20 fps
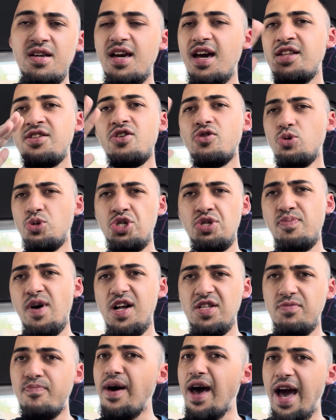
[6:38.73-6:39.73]
And no
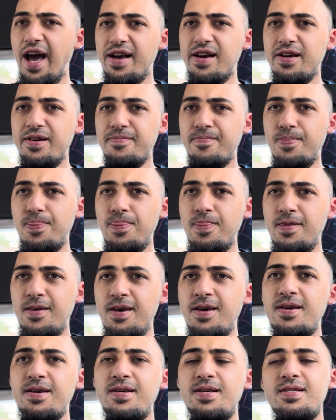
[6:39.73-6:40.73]
response back.
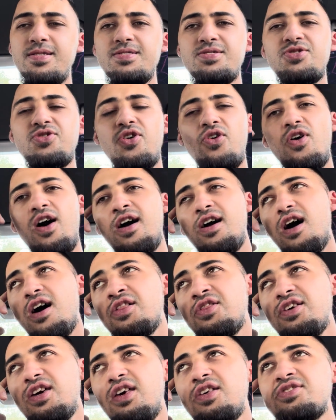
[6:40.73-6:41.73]
So at
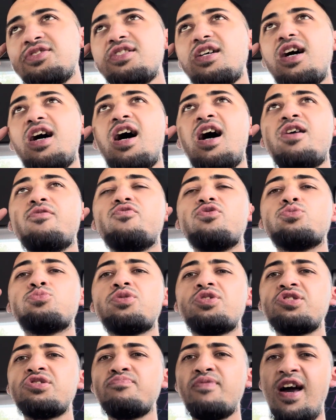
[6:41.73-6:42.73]
least I would
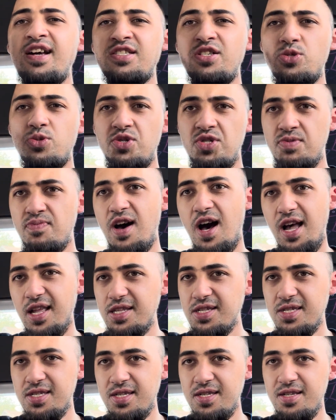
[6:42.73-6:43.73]
respect a
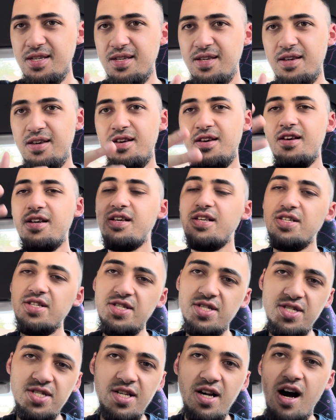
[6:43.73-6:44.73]
response.
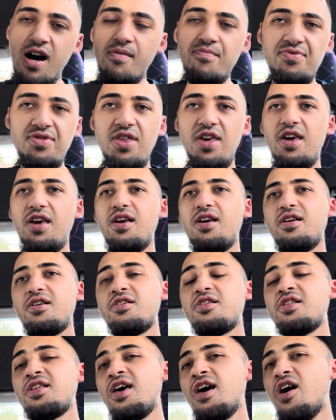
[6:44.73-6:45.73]
Something.
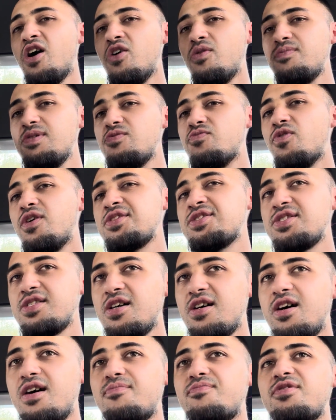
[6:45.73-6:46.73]
Tell me what's
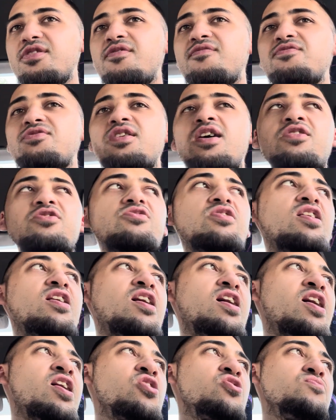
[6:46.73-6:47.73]
up. Like if you're not gonna
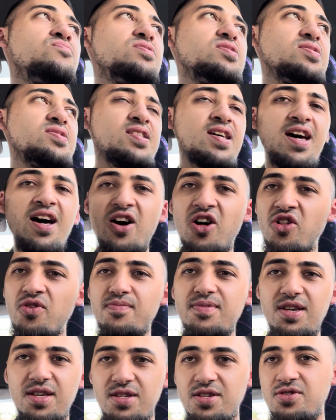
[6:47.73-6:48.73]
hire me, tell
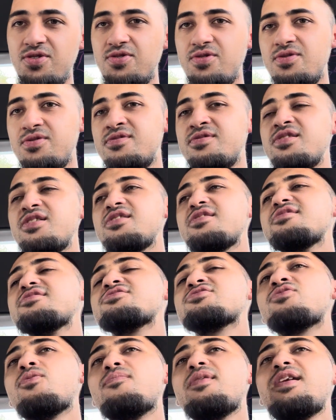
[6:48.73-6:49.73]
me, dude.
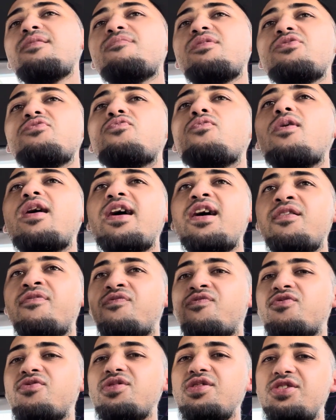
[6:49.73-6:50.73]
Don't make me wait
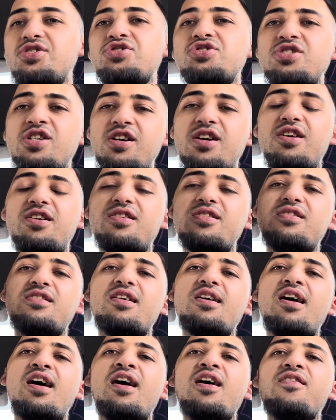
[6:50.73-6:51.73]
for this shit
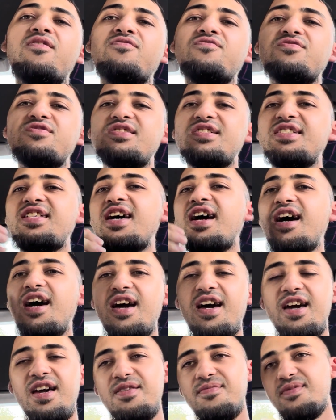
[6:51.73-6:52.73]
every
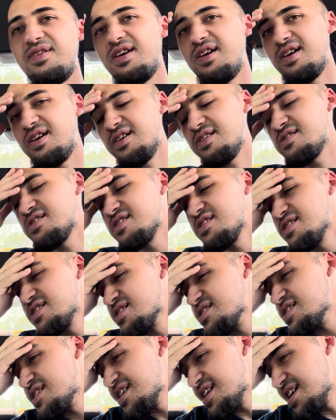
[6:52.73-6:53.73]
day, man.
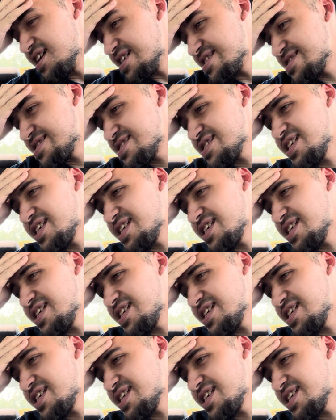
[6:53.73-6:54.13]
It